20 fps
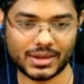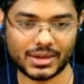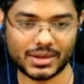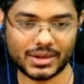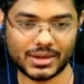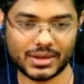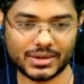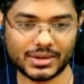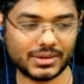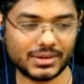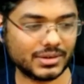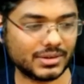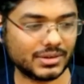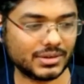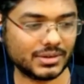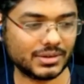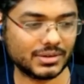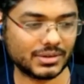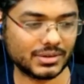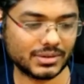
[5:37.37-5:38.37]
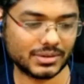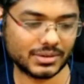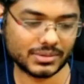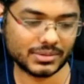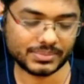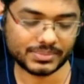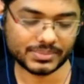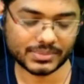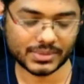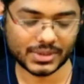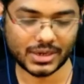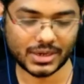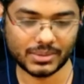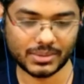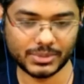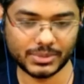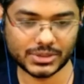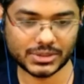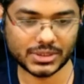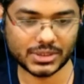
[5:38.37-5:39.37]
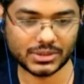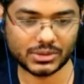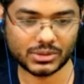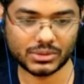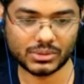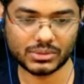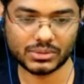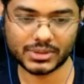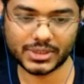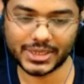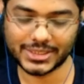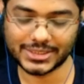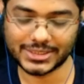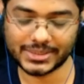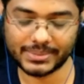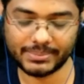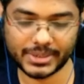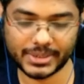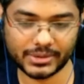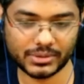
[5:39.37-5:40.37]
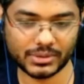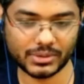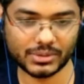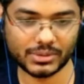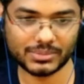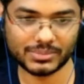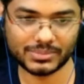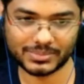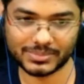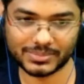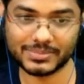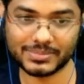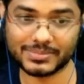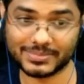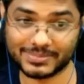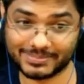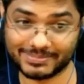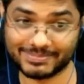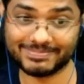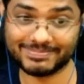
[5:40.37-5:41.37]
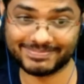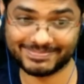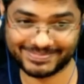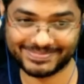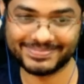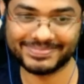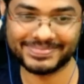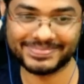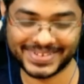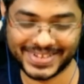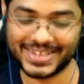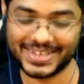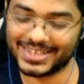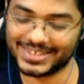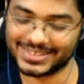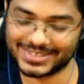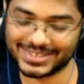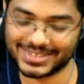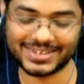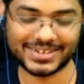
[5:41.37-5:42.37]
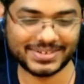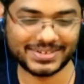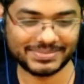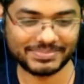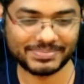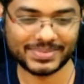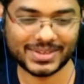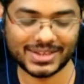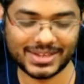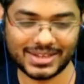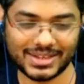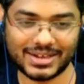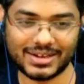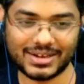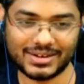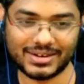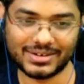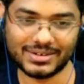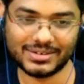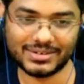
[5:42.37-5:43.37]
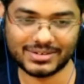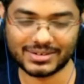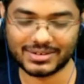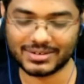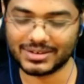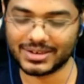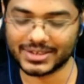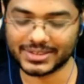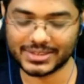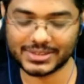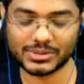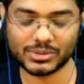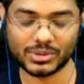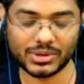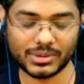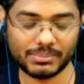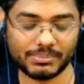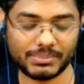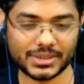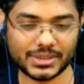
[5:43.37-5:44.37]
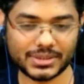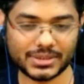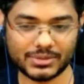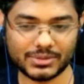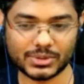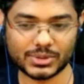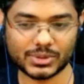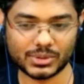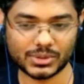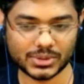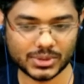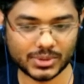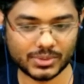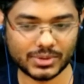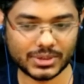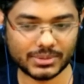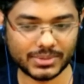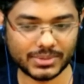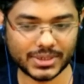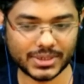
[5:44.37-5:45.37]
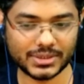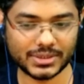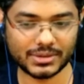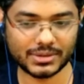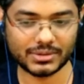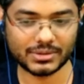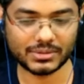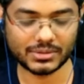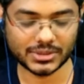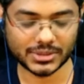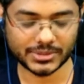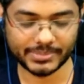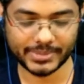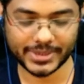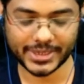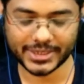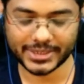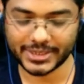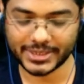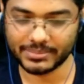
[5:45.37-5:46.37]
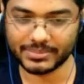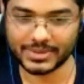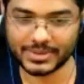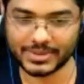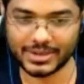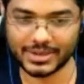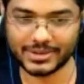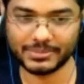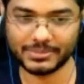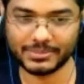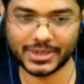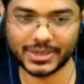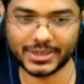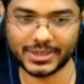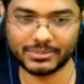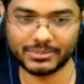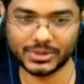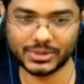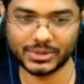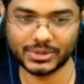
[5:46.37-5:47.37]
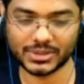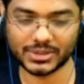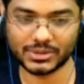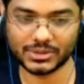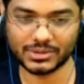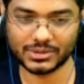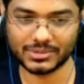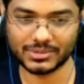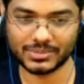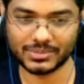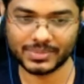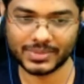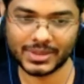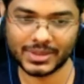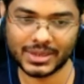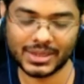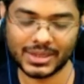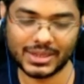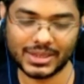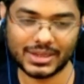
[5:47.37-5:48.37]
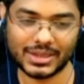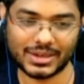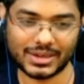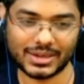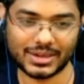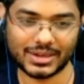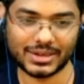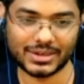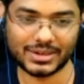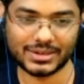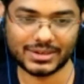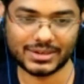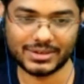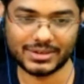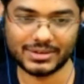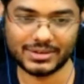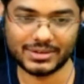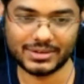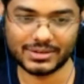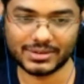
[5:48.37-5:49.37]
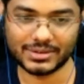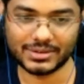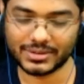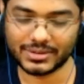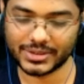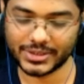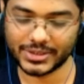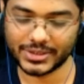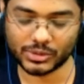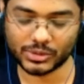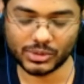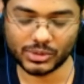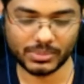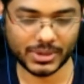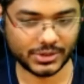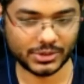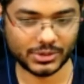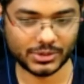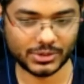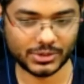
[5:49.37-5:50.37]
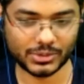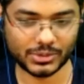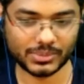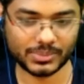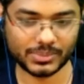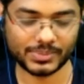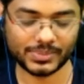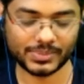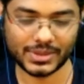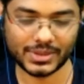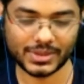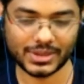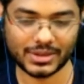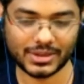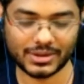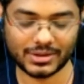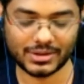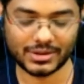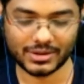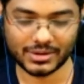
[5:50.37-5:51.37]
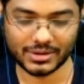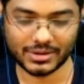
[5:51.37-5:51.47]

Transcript: And Abdusatro, Essipenko. Exactly. And like this Olympiad, that was also won by the Uzbek team, led by Abdusatro and Yakubayev, Sindoro,